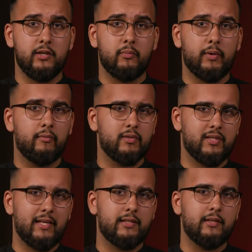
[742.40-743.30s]
you know, we
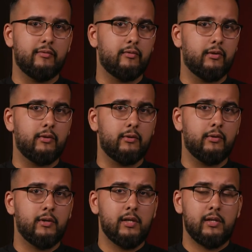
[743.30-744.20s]
recited a few
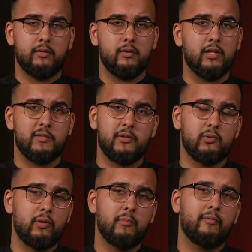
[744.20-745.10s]
nohas because
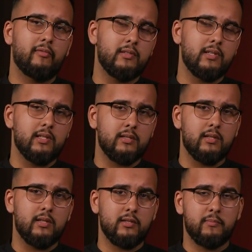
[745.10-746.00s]
one of my friends, he has, he
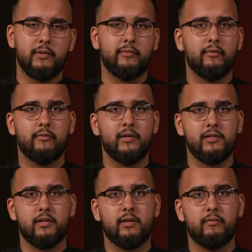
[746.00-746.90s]
has a beautiful voice,
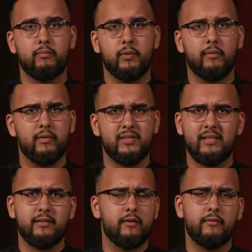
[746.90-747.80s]
so he, we
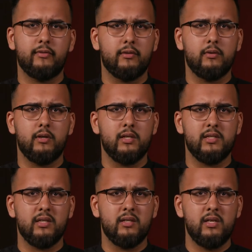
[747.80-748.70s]
recited a few
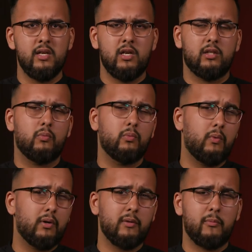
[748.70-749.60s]
nohas and
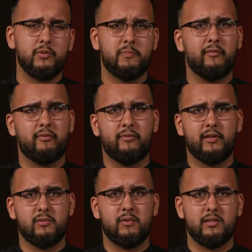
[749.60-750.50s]
one of the most beautiful
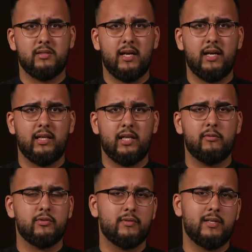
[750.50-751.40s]
things was that he
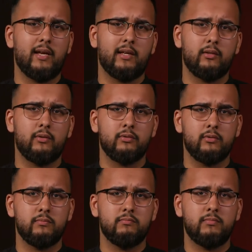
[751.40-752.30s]
was reciting in
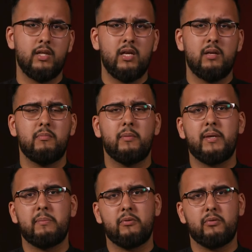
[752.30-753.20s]
Urdu, but
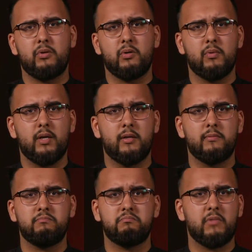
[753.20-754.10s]
people who were
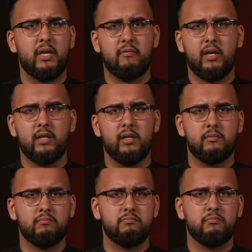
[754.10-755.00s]

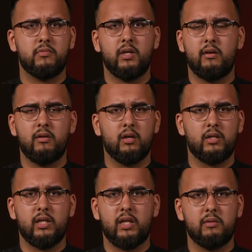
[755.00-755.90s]
Iranian,
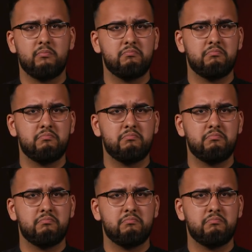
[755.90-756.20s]
Iraqi,